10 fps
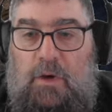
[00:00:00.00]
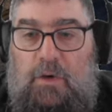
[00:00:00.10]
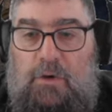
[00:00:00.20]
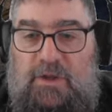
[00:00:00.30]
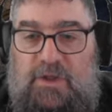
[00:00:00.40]

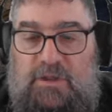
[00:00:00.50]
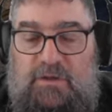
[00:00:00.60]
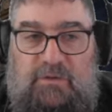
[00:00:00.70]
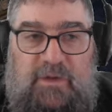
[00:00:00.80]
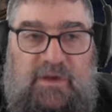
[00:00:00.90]
Alright then,
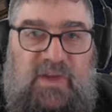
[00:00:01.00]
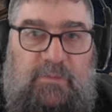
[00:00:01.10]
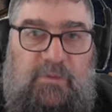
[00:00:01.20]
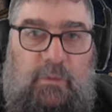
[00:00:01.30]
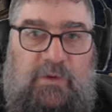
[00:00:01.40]
thanks
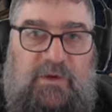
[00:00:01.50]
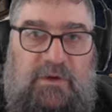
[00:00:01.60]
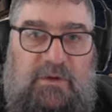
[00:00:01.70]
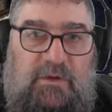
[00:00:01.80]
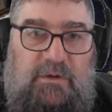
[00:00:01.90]
heaps for
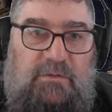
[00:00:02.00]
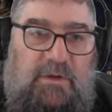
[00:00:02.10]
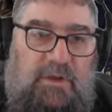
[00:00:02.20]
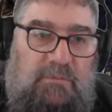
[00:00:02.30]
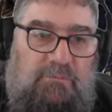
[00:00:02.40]
watching.
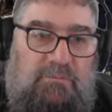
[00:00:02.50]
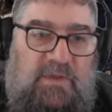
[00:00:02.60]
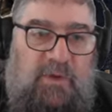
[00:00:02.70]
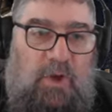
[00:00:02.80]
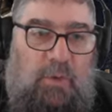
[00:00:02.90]

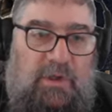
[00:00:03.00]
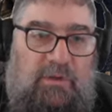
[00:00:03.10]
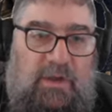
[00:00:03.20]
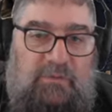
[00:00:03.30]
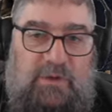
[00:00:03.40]
Let me know what you
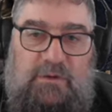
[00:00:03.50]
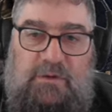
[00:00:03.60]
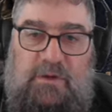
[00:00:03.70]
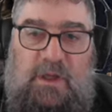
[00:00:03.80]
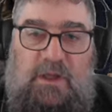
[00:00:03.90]
think of it
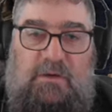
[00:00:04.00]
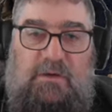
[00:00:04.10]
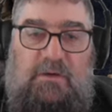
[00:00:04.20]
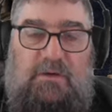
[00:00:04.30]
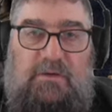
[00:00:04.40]
and